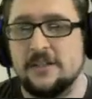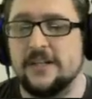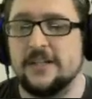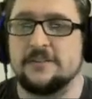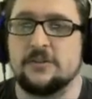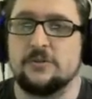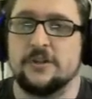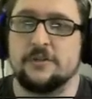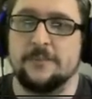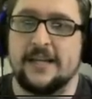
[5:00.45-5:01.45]
you know, it is a
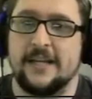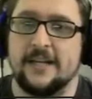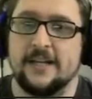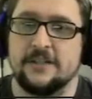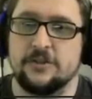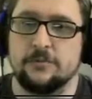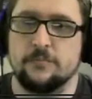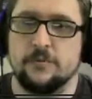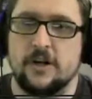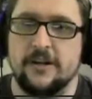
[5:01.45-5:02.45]
cool little mechanic because
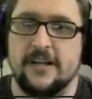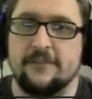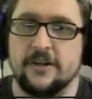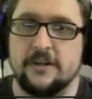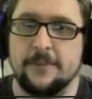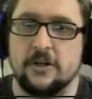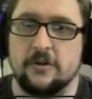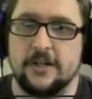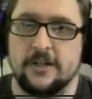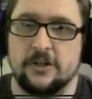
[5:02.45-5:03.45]
you are never going to be
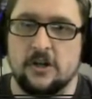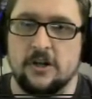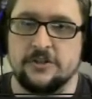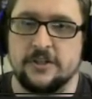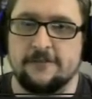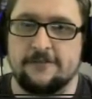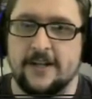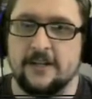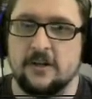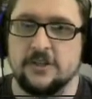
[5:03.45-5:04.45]
hurting in cards. You're going to
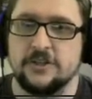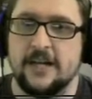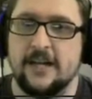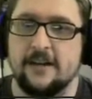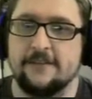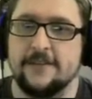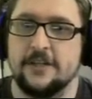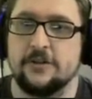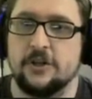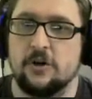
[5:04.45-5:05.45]
find the cards you have,
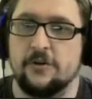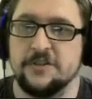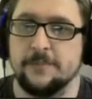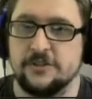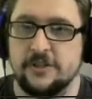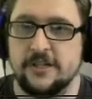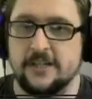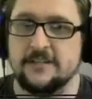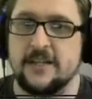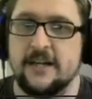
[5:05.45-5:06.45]
and you can always make sure you
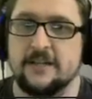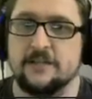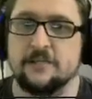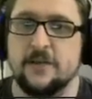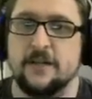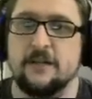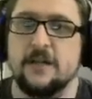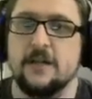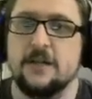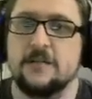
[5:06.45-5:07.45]
can attack as
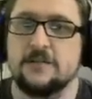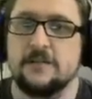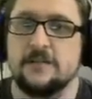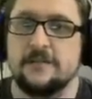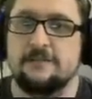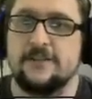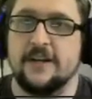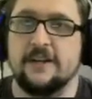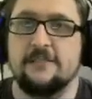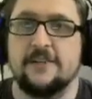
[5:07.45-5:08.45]
well. So he's a
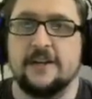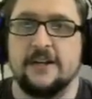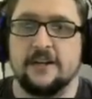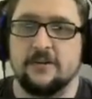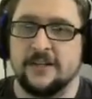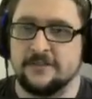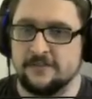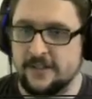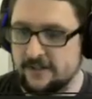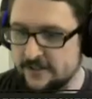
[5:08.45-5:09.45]
very, very
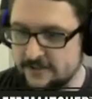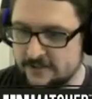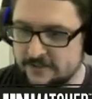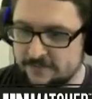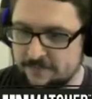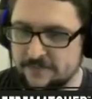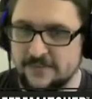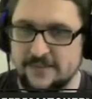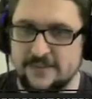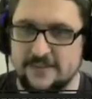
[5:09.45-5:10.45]
aggressive character.
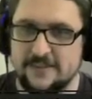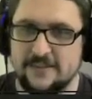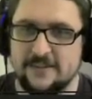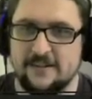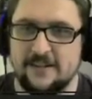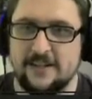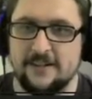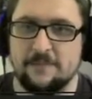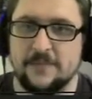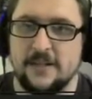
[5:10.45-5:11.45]
All
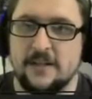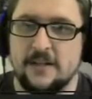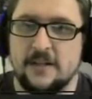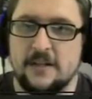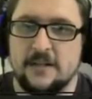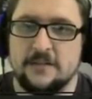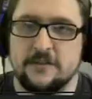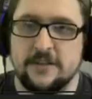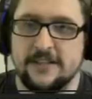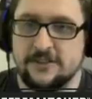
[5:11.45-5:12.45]
right.
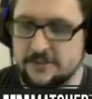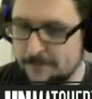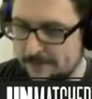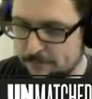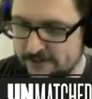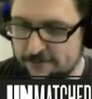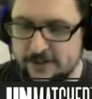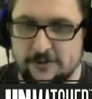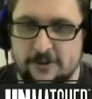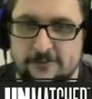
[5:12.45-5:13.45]
So that's just my brief
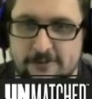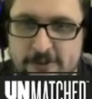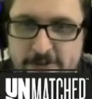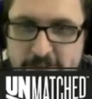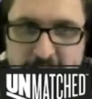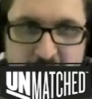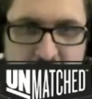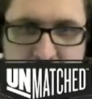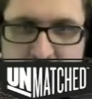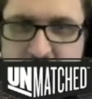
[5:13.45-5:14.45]
little overview of these
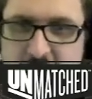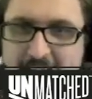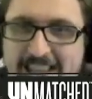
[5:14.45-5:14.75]
suckers.